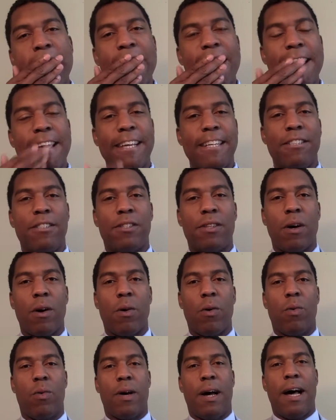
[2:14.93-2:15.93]
And
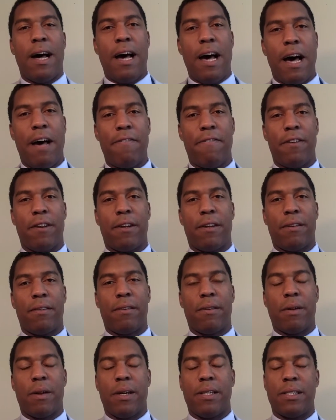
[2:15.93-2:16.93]
so I
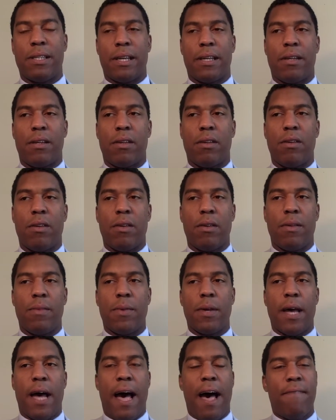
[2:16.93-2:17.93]
figured, you know, I was like,
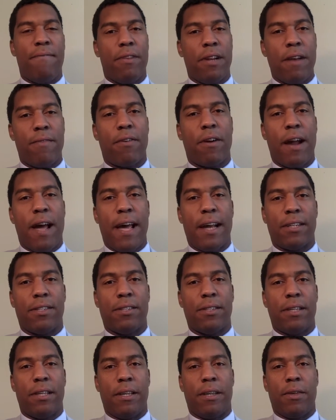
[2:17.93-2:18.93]
I've never
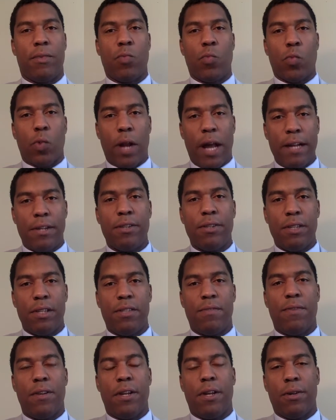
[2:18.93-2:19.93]
actually, when I do
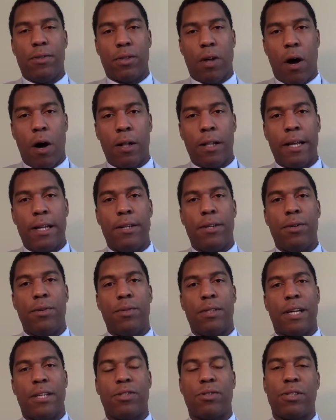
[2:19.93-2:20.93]
these videos, all I do
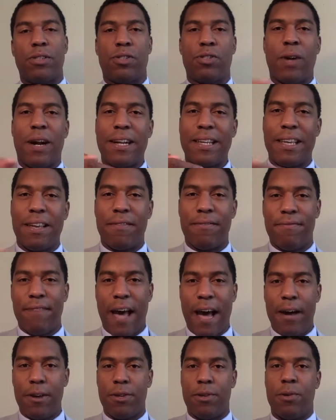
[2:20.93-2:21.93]
is I just try to give
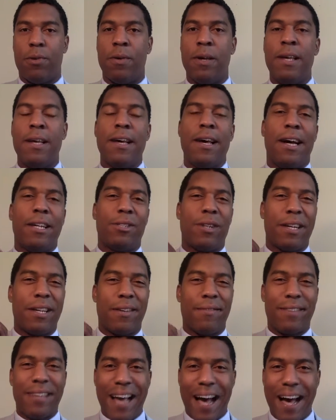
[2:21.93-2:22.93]
value. I try to
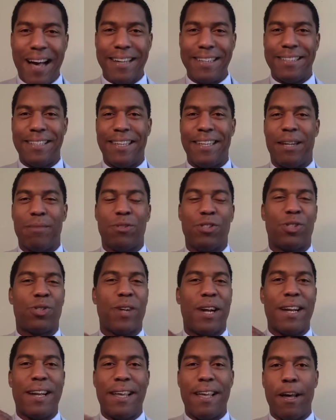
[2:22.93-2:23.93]
give content. I'm just
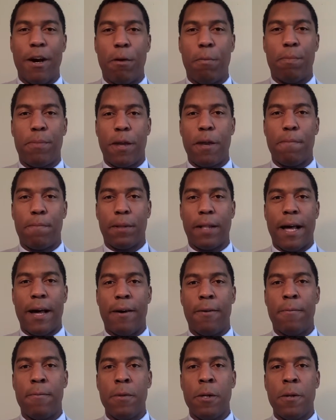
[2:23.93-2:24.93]
trying to help people
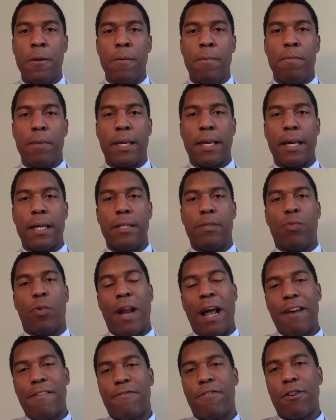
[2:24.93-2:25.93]
out, because
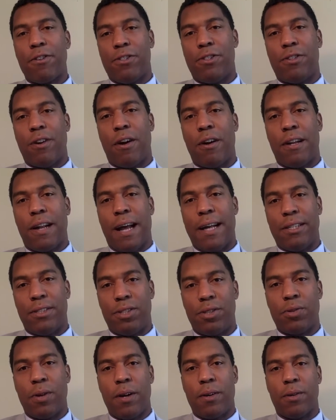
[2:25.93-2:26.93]
when I first started, I
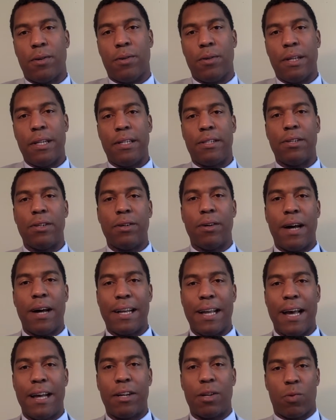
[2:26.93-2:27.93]
struggled until
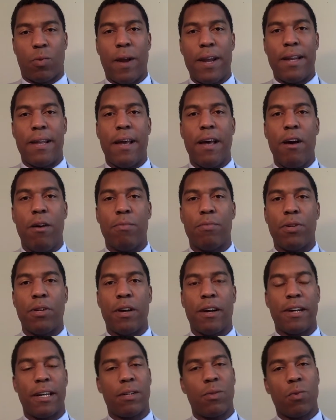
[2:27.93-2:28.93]
I got great help. You
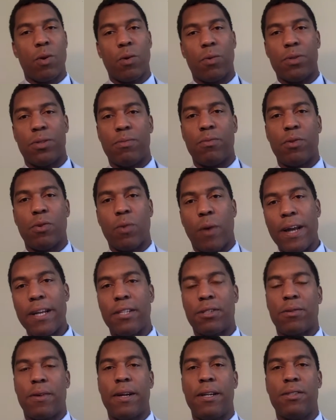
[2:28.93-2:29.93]
know, I got to work with some
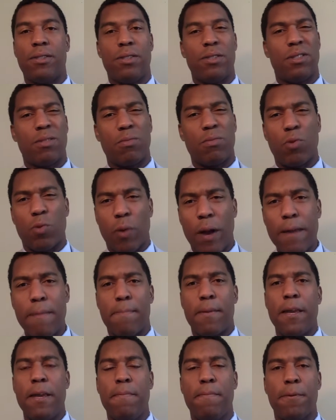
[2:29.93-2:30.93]
great trainers and some great
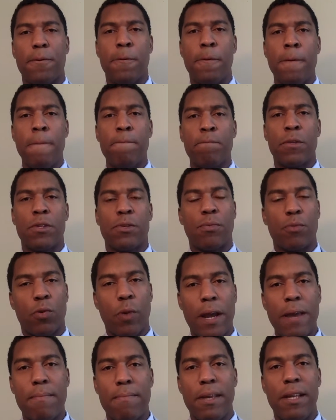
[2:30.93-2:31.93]
people, some
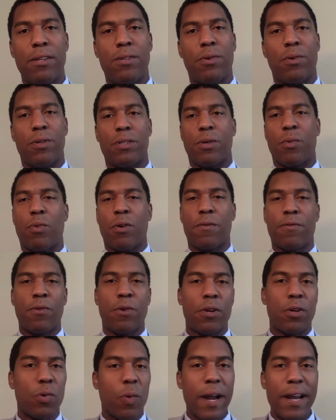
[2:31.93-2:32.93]
great mentors. I worked for
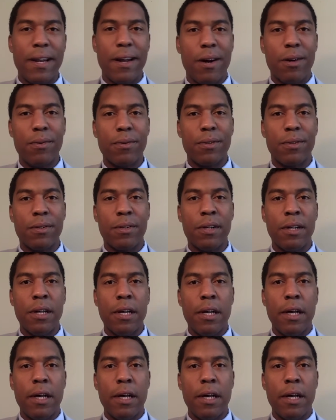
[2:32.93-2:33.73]
a great owner.